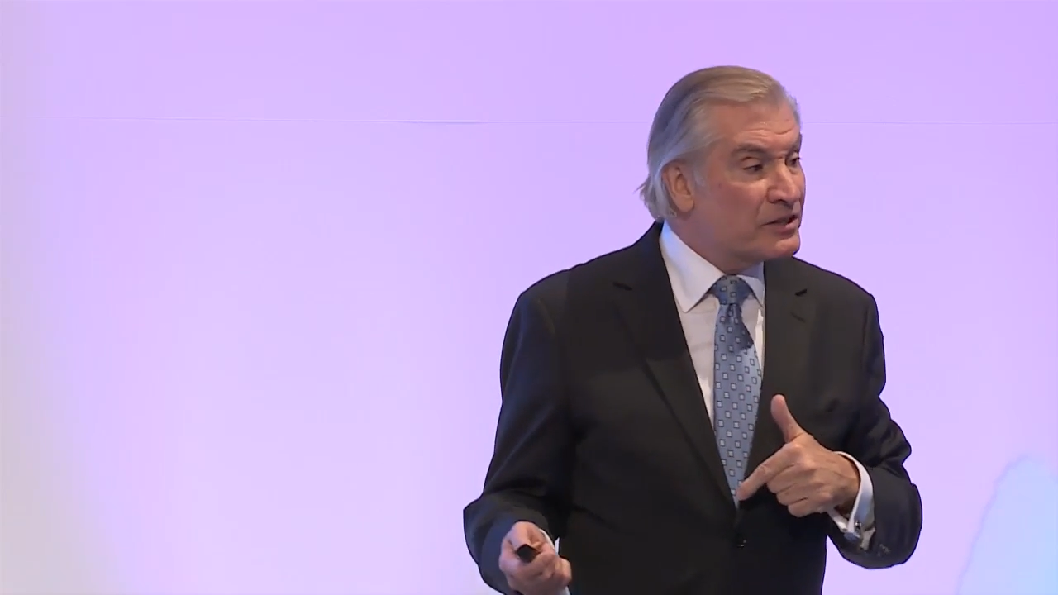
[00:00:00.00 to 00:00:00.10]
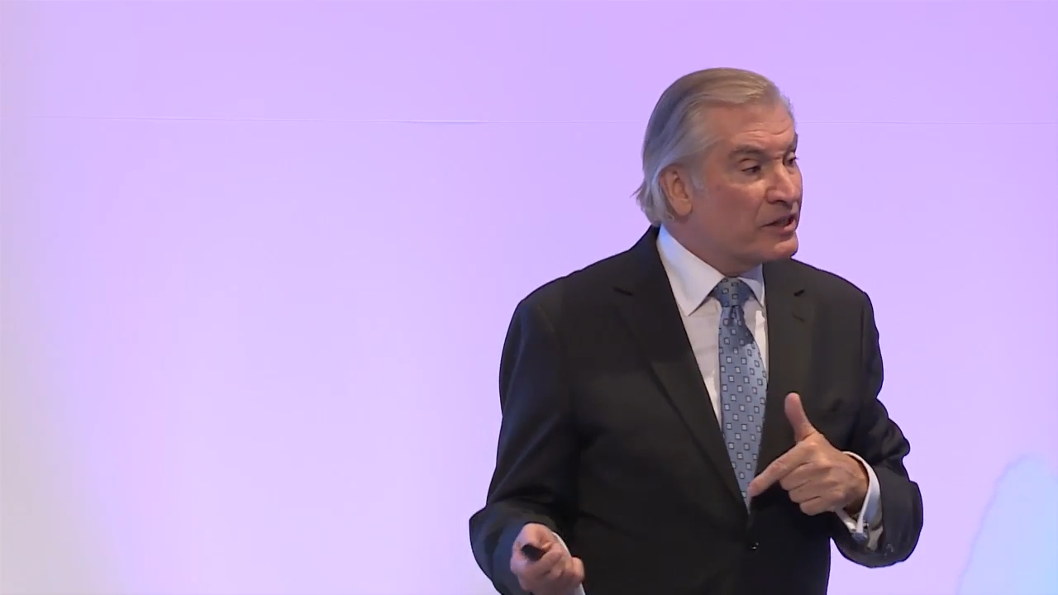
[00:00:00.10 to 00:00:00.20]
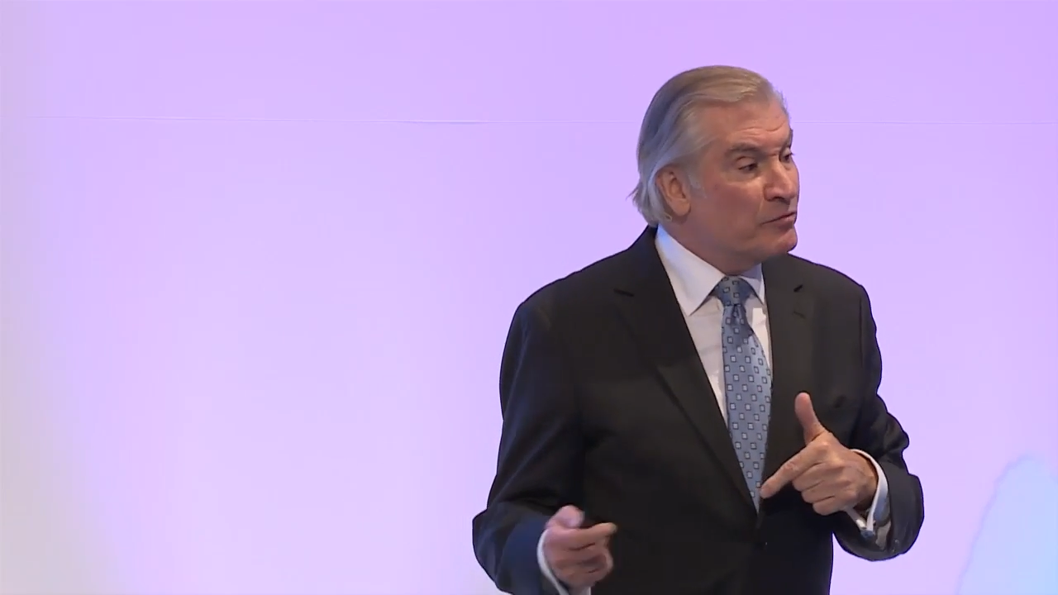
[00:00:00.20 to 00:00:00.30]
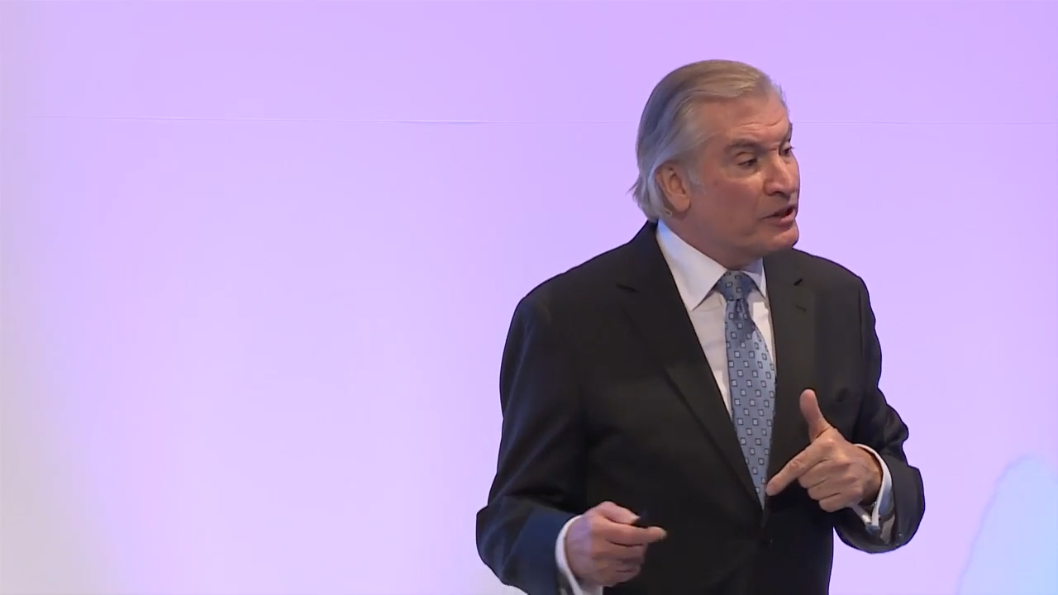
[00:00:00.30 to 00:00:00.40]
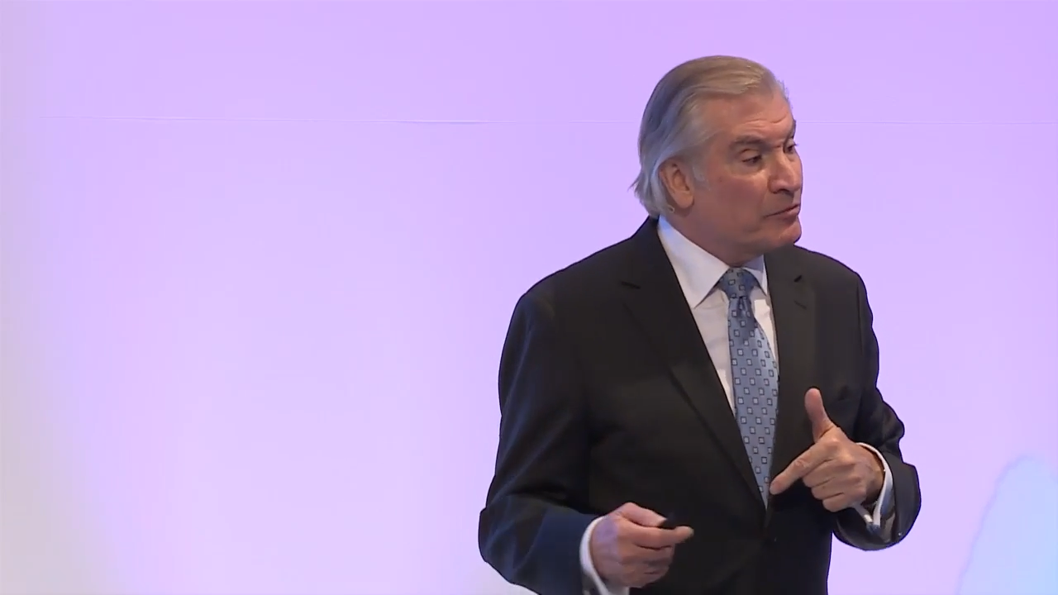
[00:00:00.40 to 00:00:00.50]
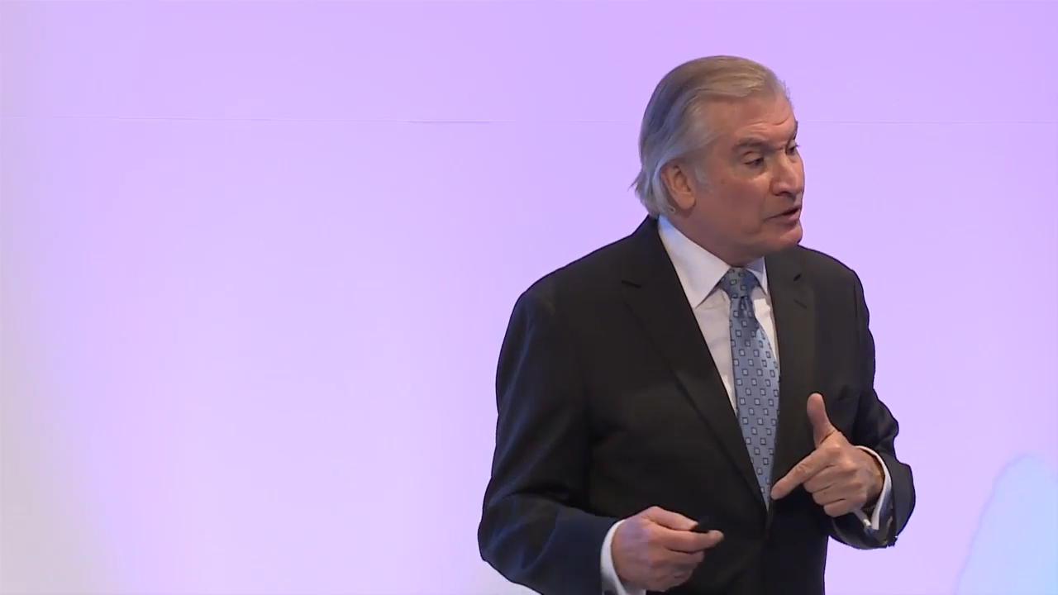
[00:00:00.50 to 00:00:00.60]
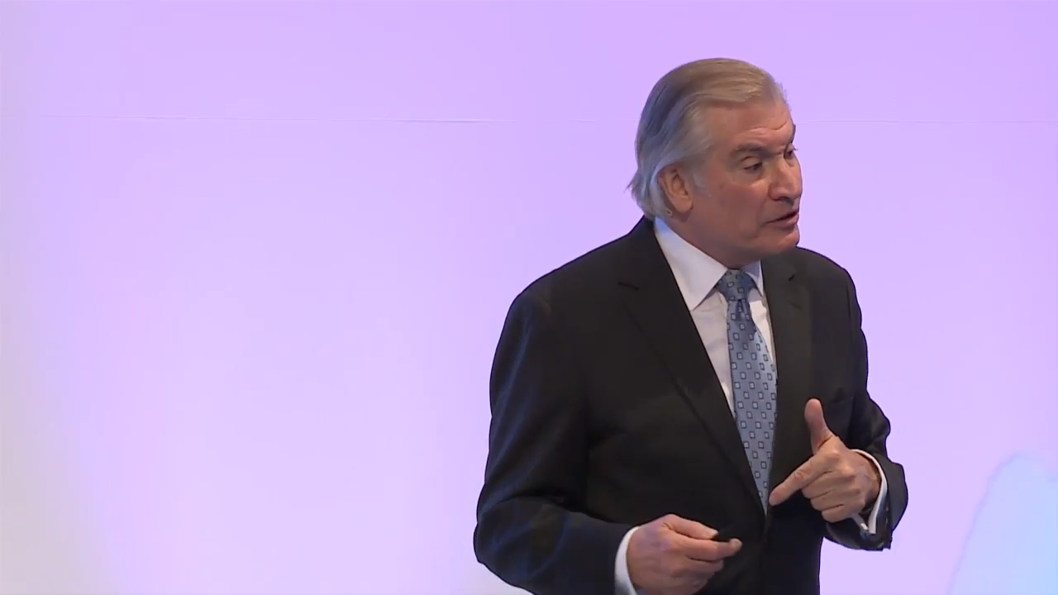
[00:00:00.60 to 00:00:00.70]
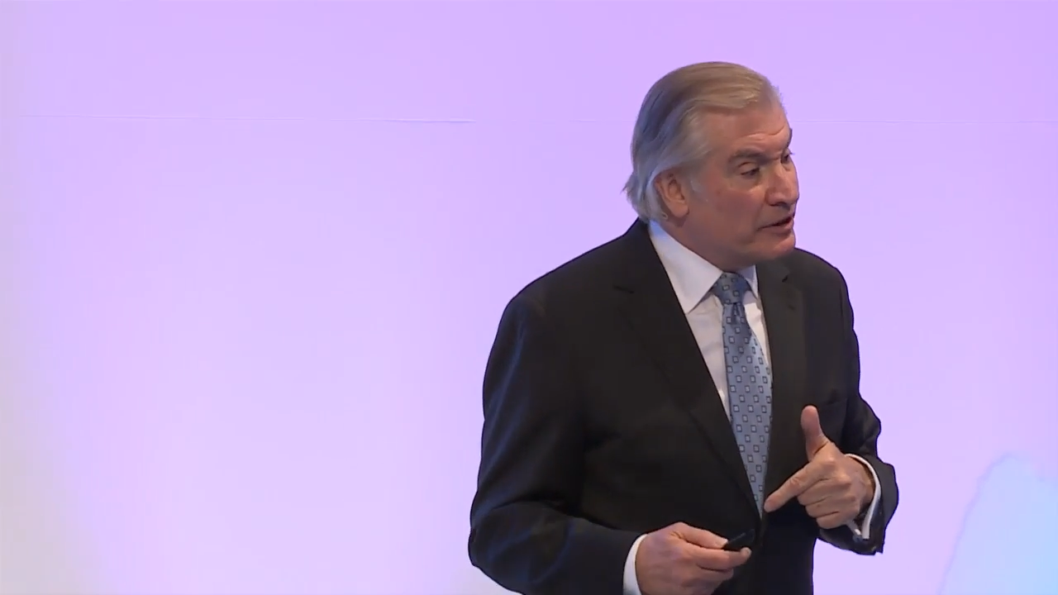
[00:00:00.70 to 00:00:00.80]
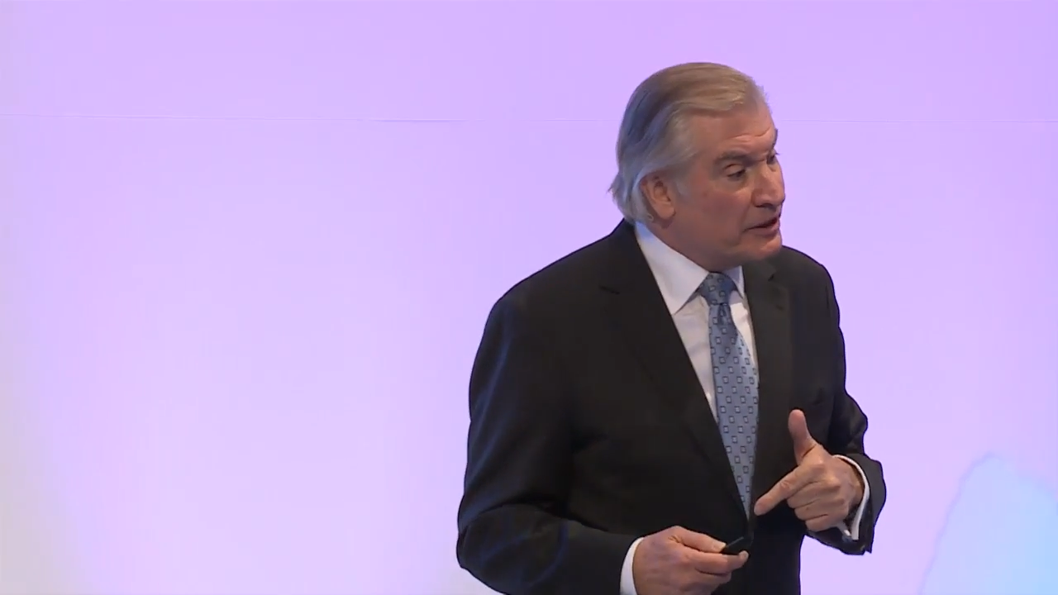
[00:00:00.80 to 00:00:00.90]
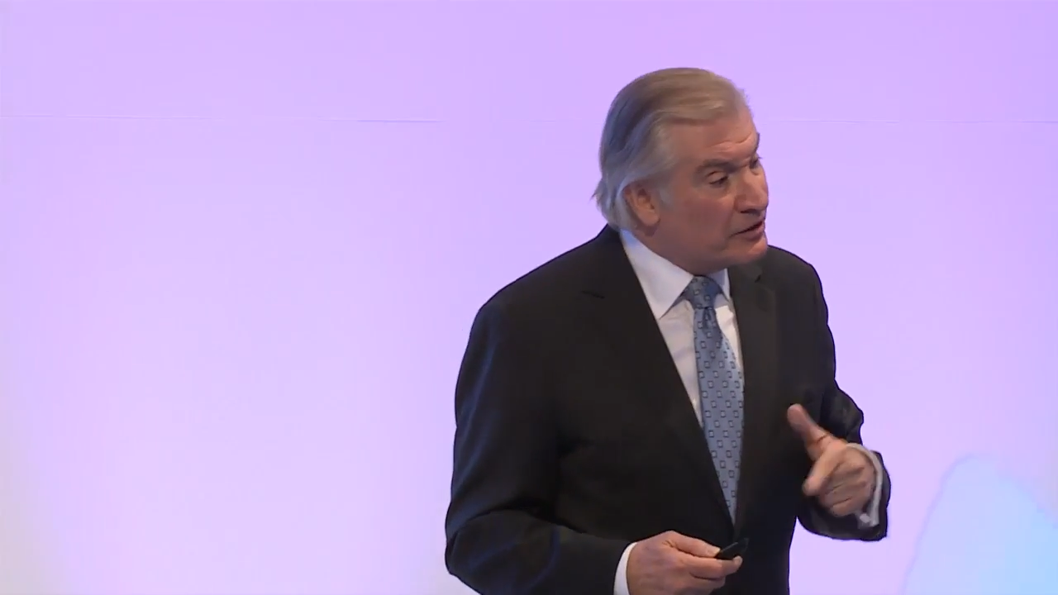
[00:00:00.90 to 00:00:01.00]
give me the
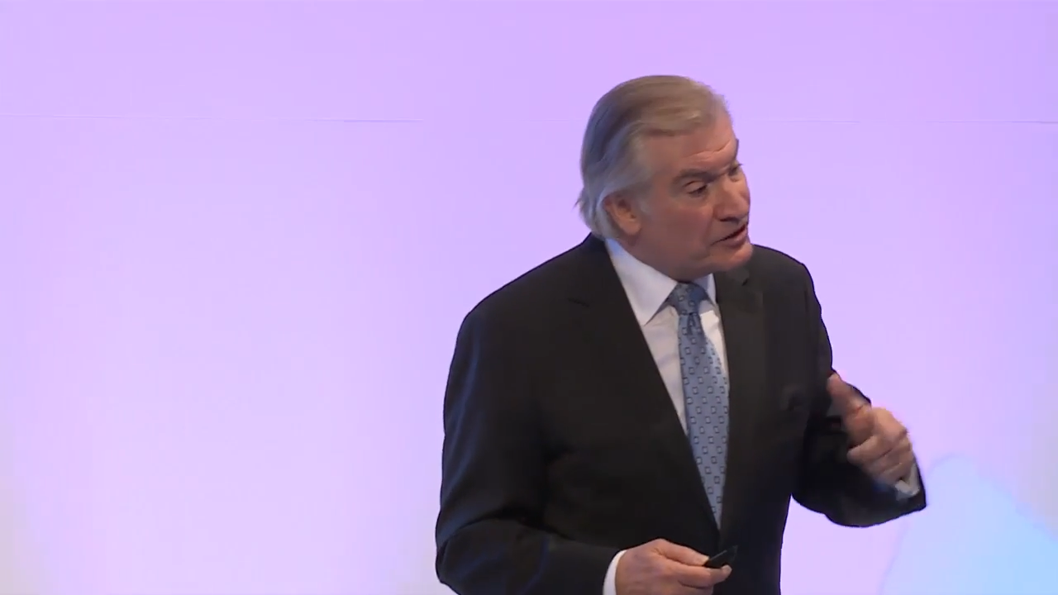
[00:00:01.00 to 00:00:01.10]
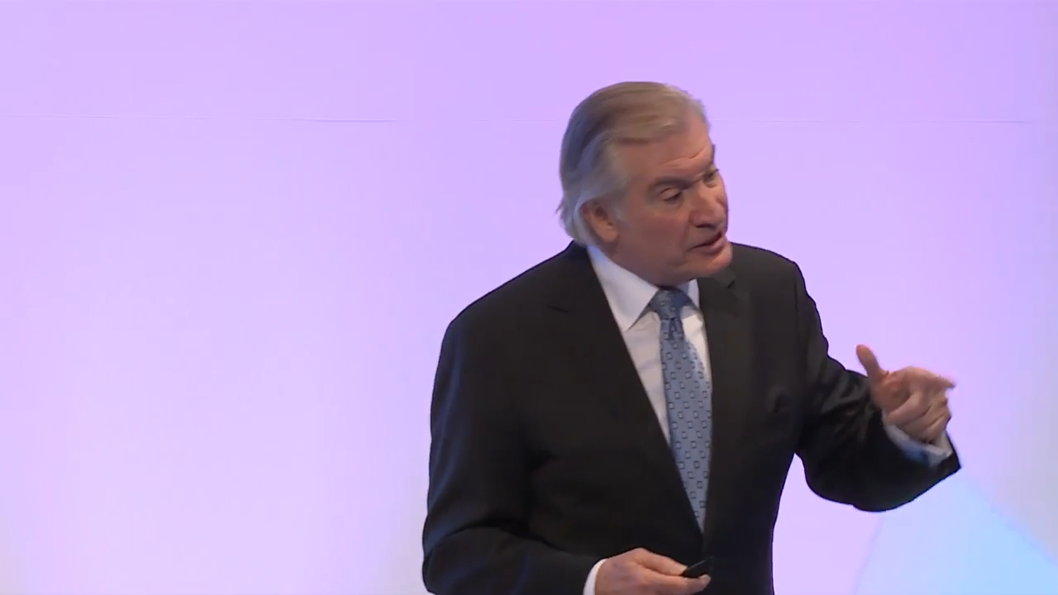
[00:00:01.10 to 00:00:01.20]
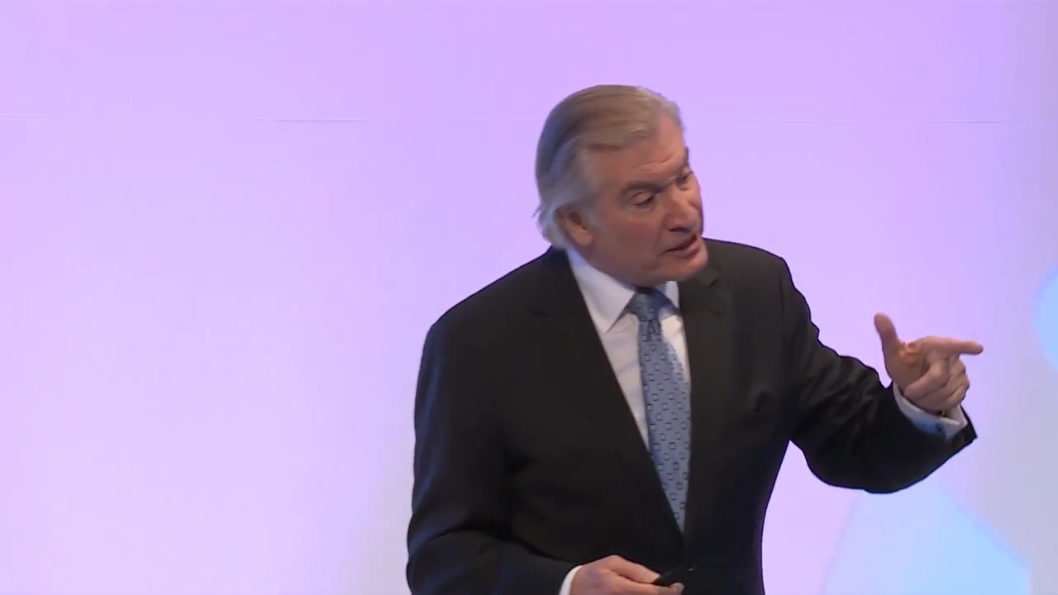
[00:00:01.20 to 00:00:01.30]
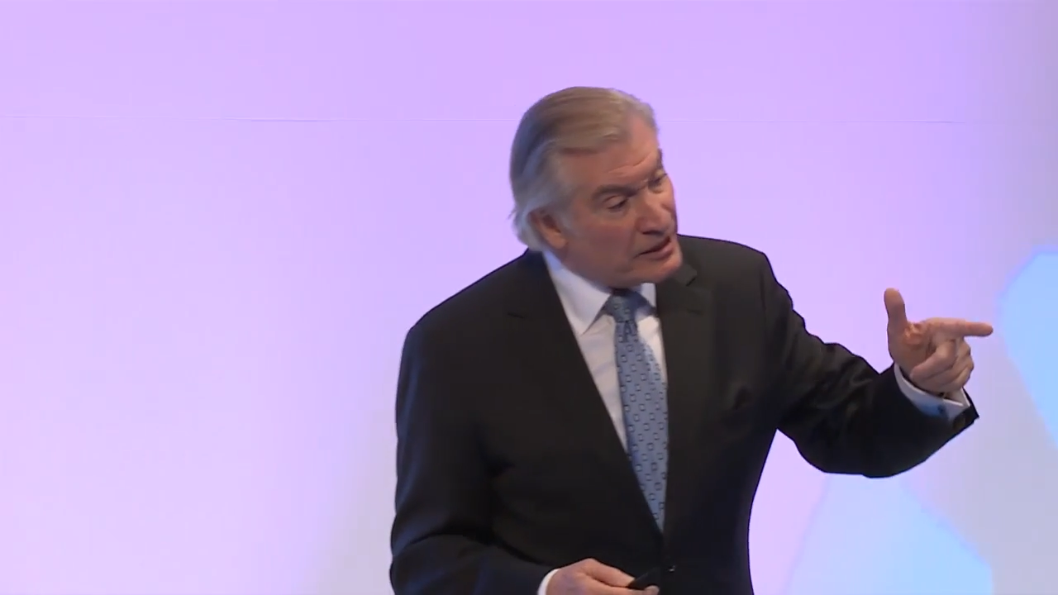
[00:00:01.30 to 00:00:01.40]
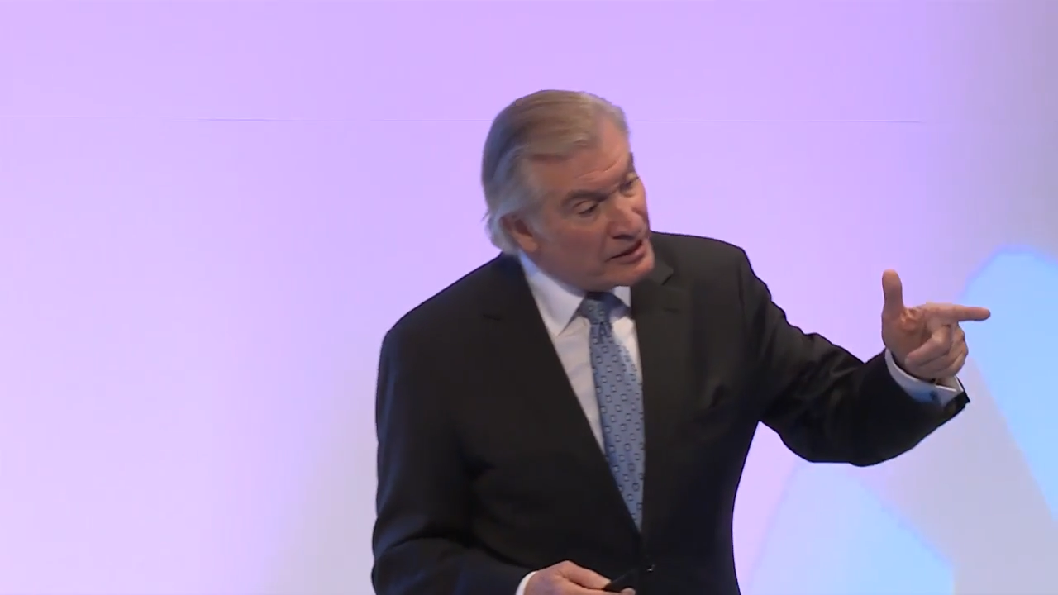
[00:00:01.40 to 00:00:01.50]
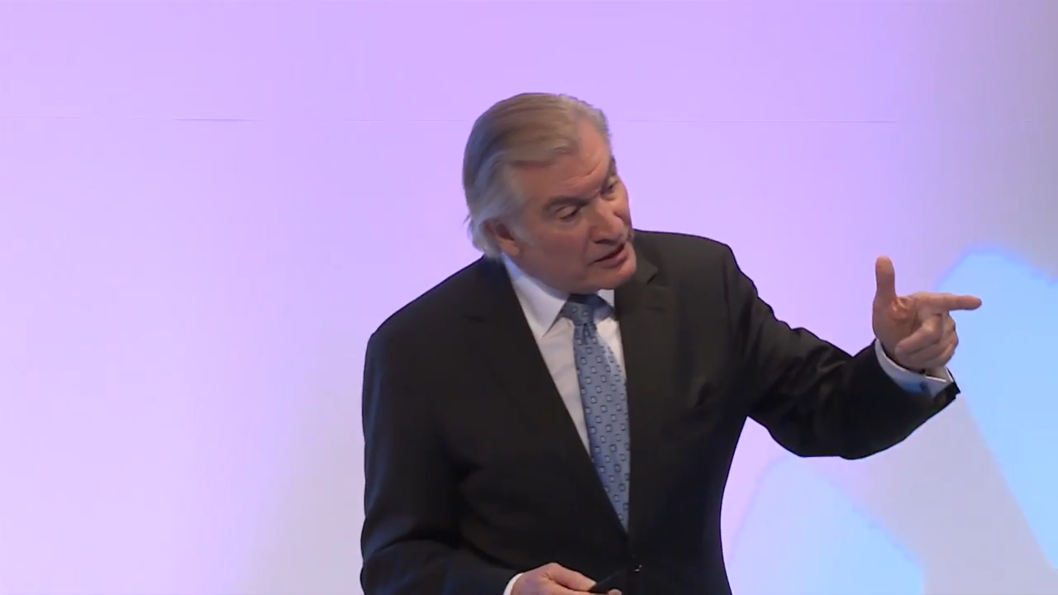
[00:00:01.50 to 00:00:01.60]
ability to seek